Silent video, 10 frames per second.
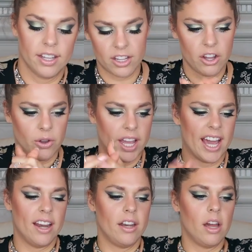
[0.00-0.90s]
So it
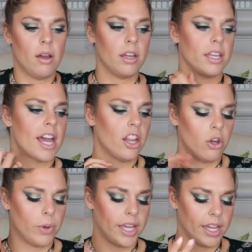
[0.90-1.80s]
had a
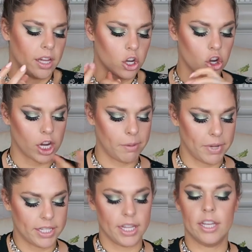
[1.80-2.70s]
yellowy,
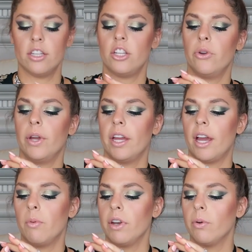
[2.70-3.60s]
creamy tint to
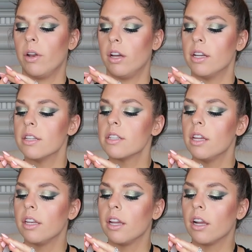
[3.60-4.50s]
it. I wonder what all is
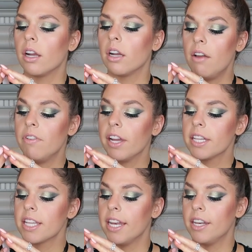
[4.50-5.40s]
in here. I'm very
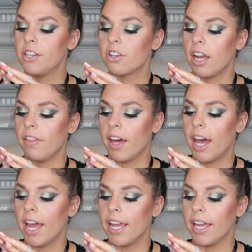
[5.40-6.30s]
excited to try
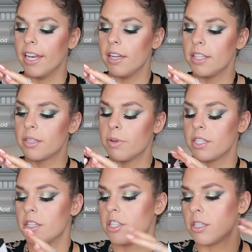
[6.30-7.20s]
that, and it's
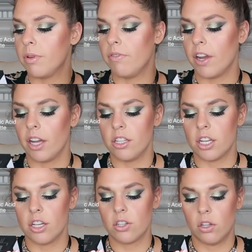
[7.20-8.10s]
supposed to just be very
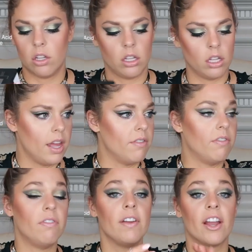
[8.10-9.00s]
gentle
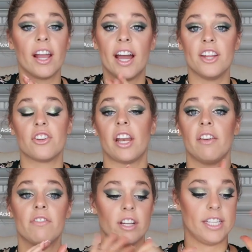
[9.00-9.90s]
and very
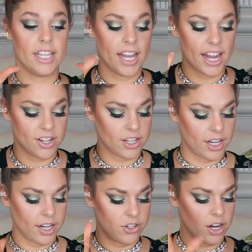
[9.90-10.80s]
hydrating for
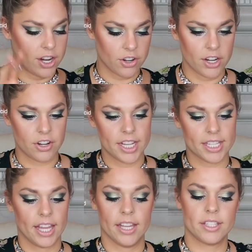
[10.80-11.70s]
dehydrated, dry, dry, dry
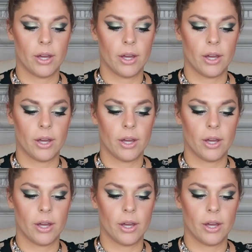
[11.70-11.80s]
skin.